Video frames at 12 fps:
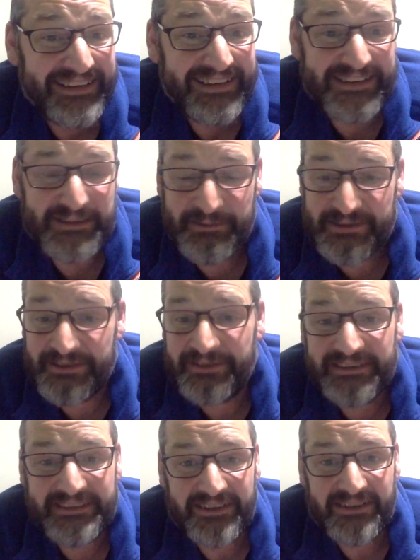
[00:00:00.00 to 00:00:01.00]
it was
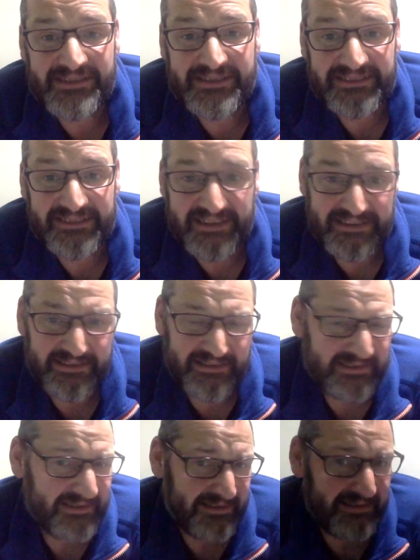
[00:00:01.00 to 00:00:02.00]
only logical that
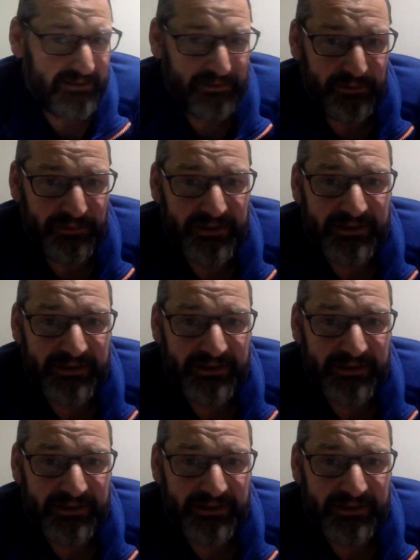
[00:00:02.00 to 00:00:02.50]
we